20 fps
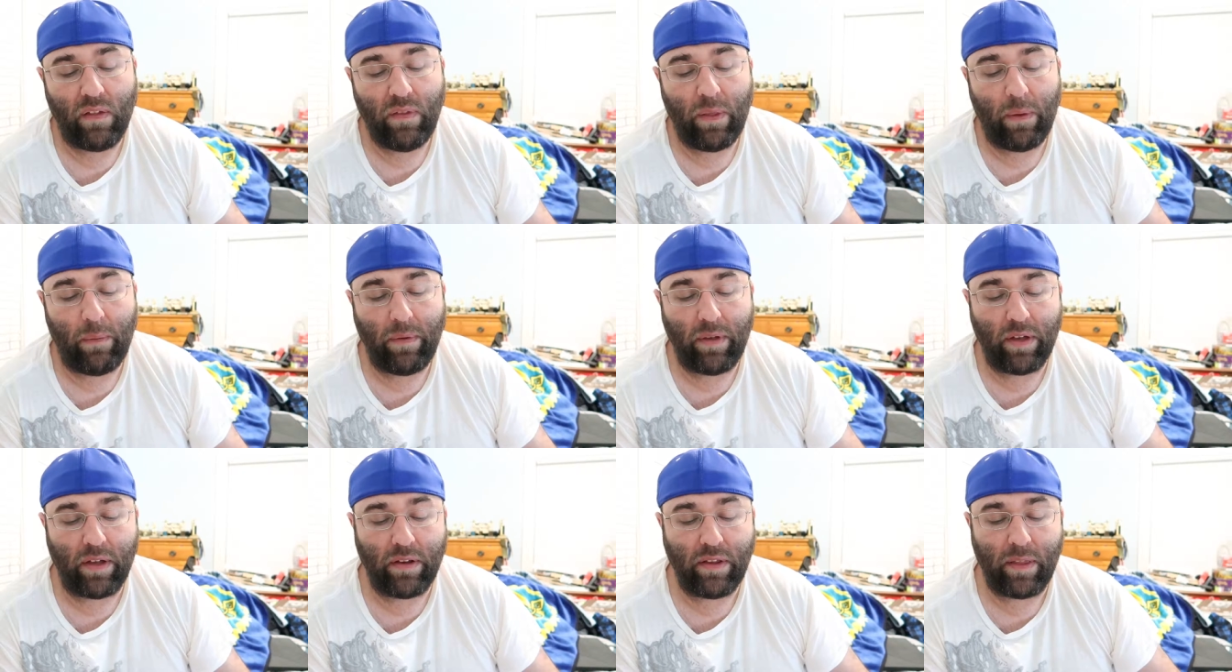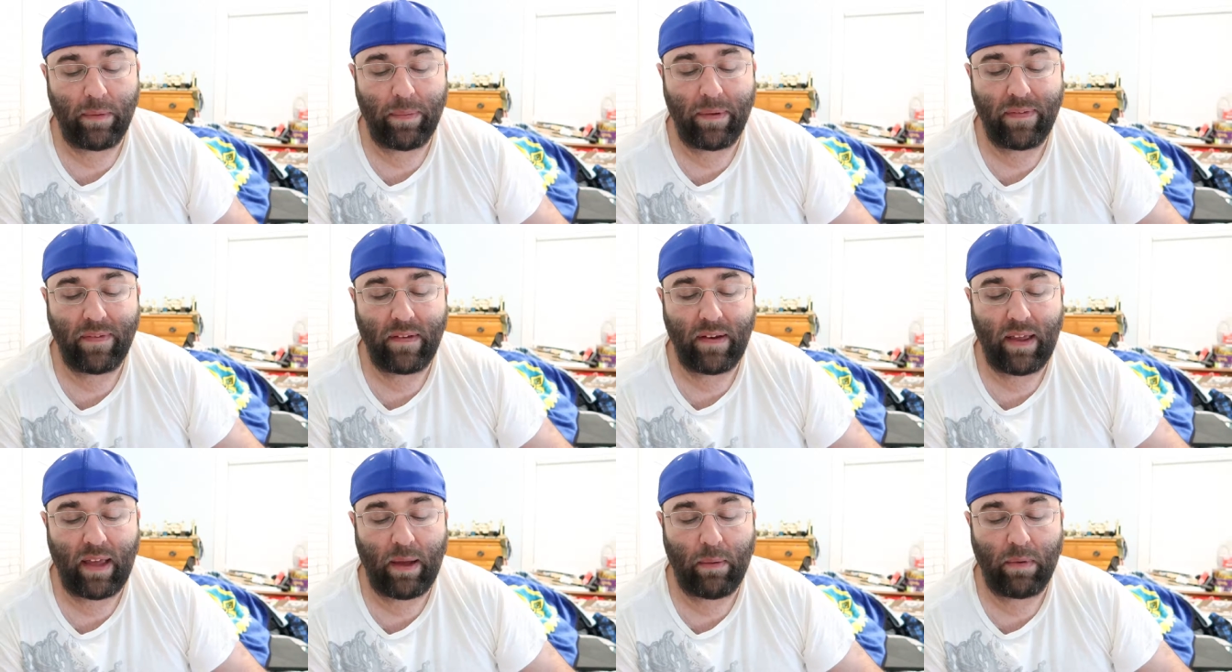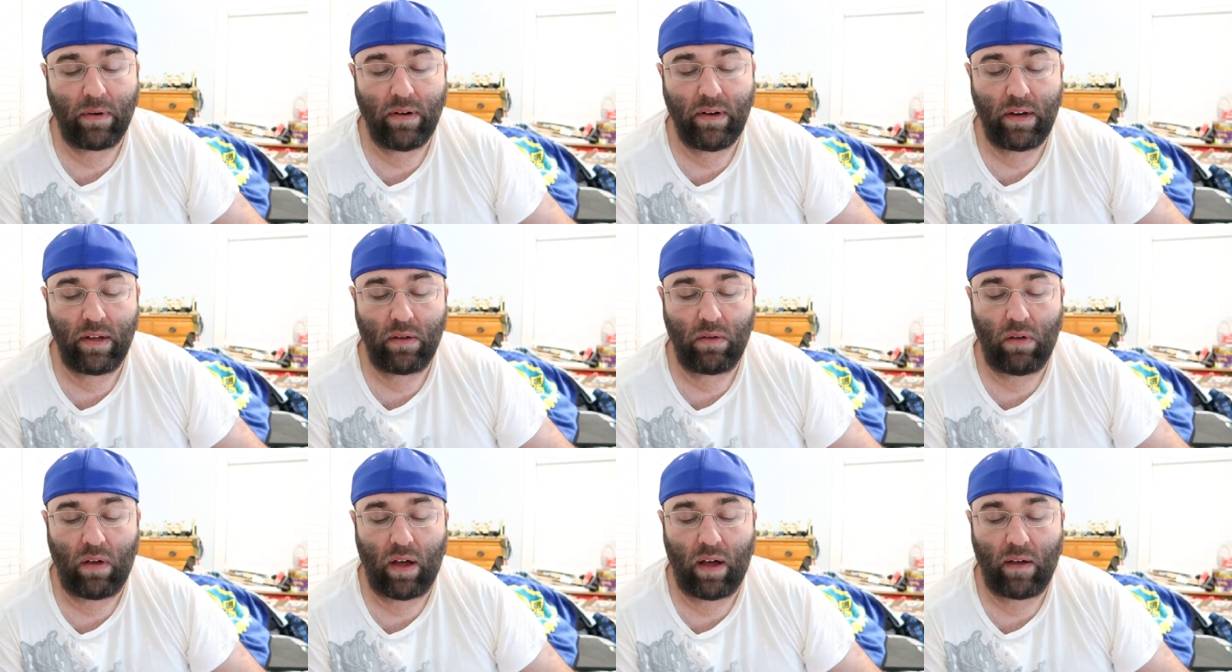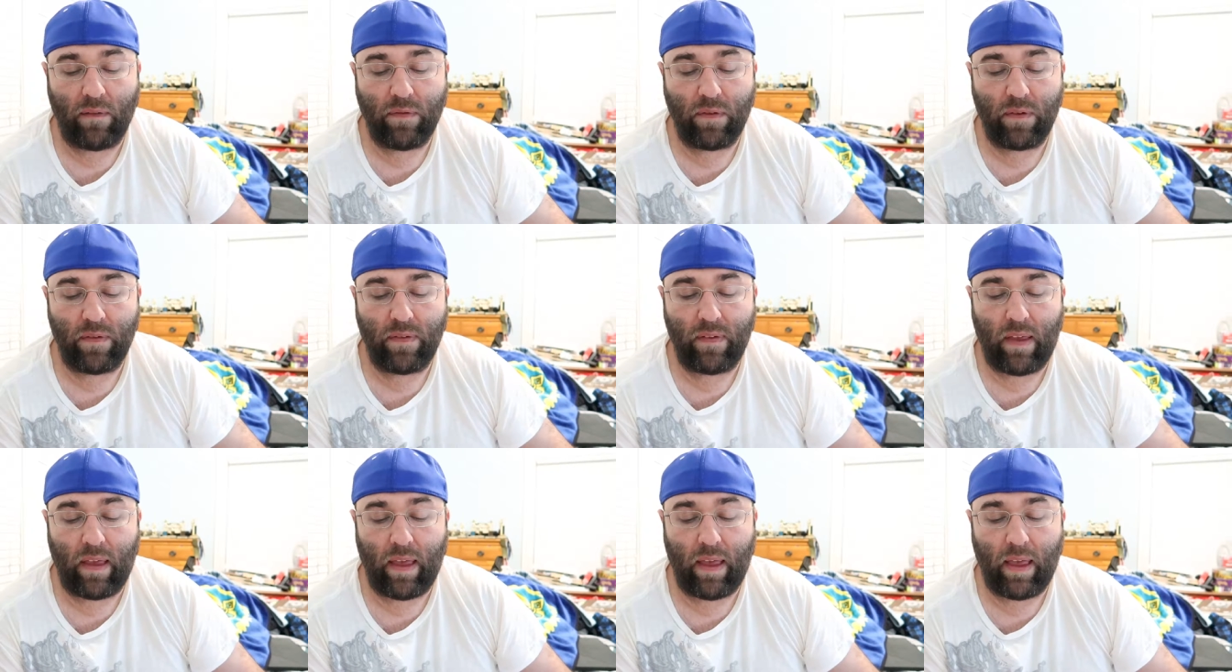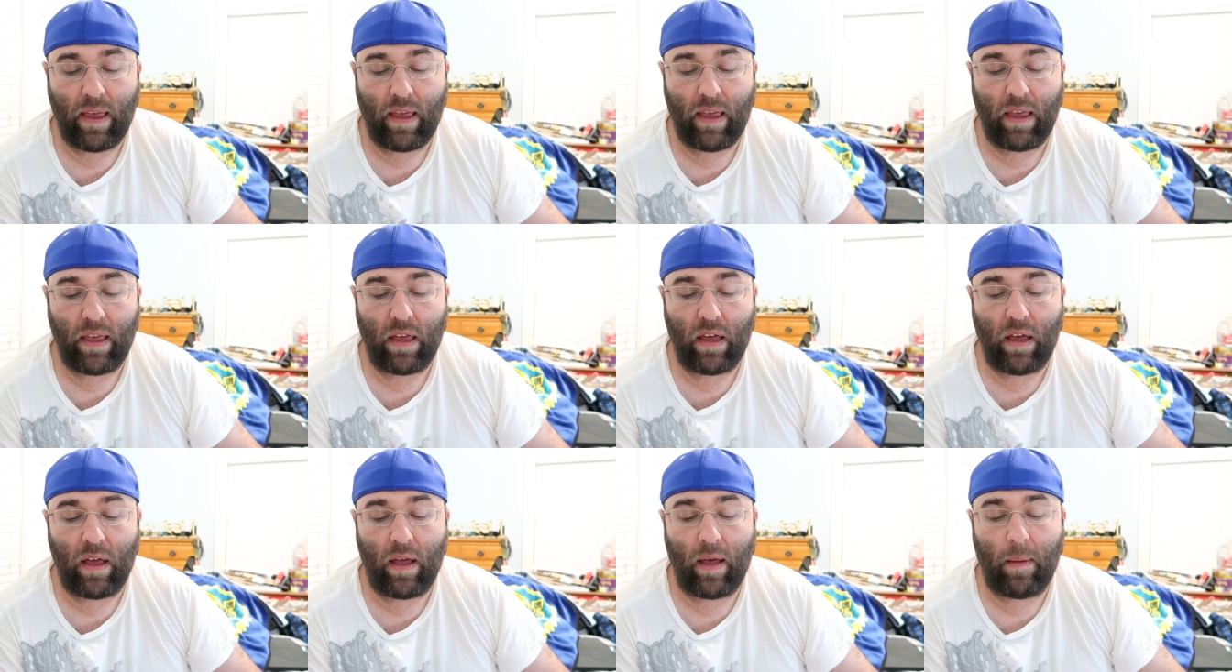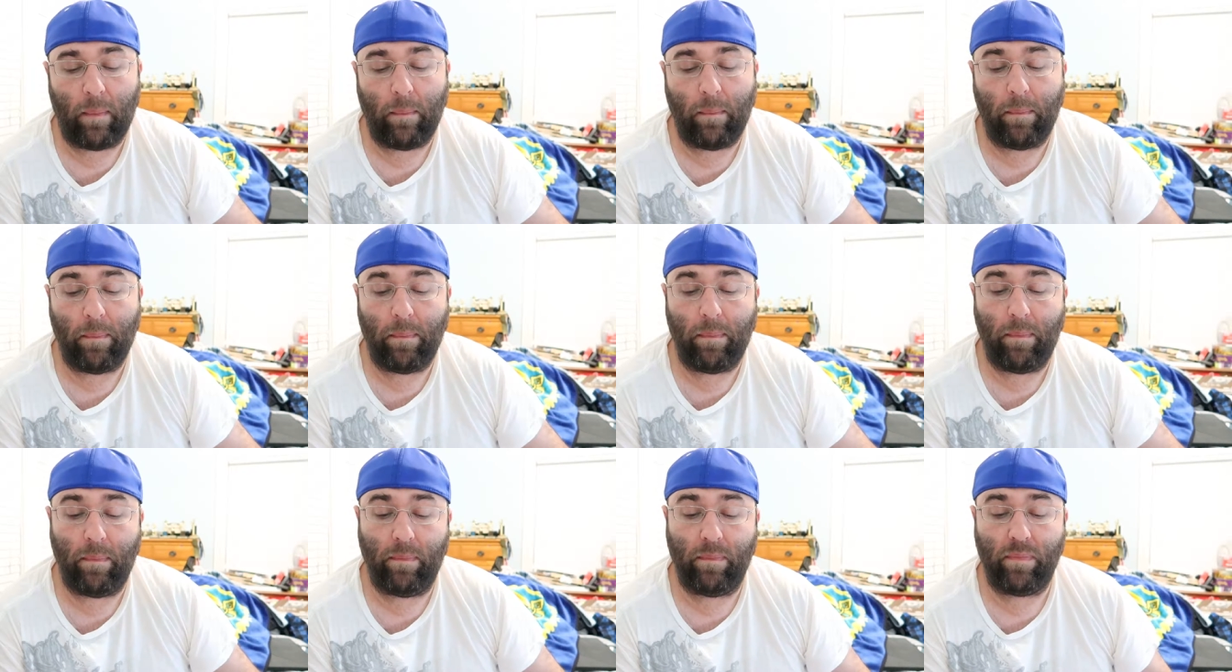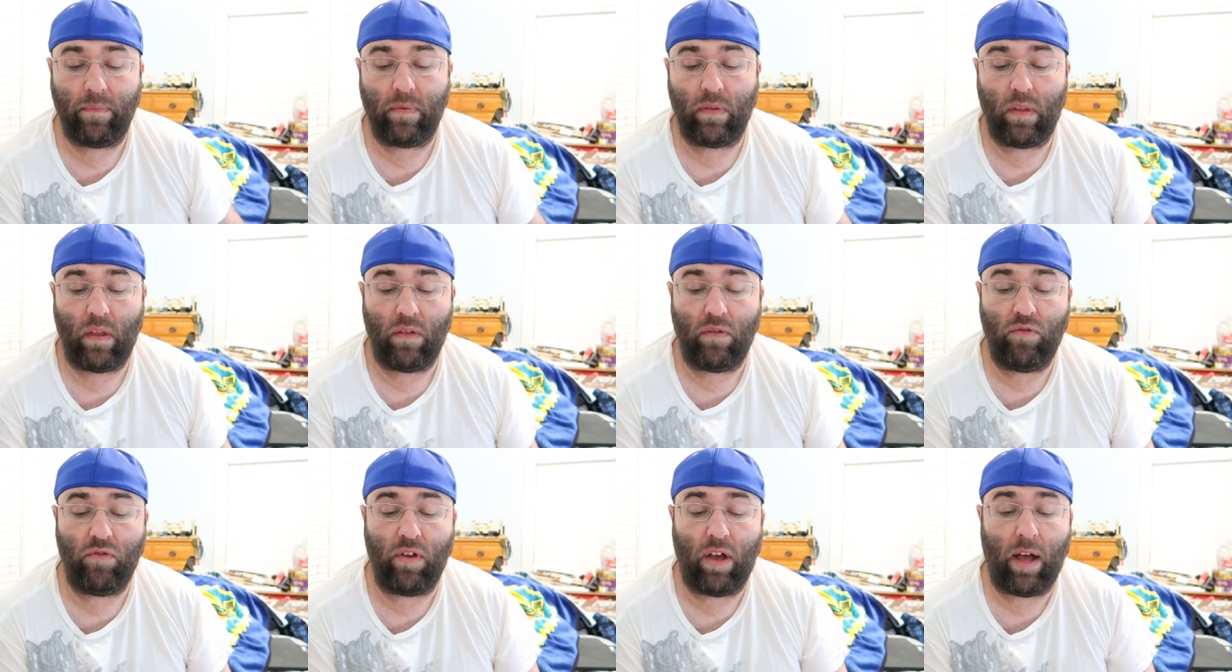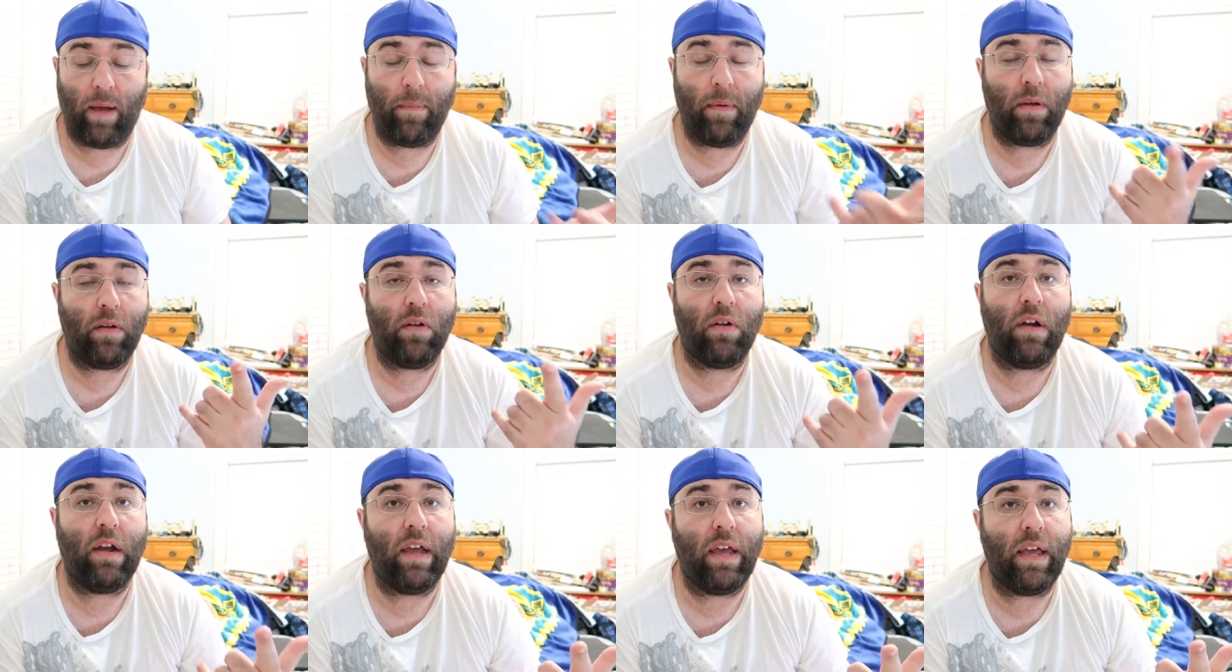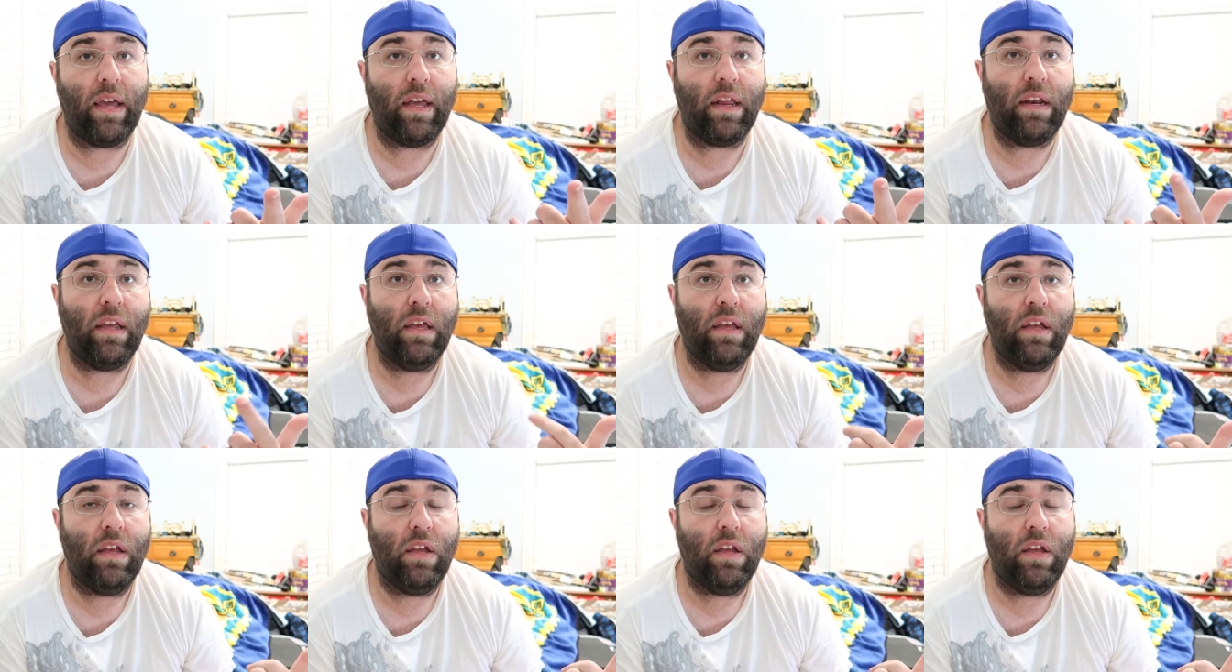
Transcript: Then we go to the present day where Diggle offers a um, job upgrade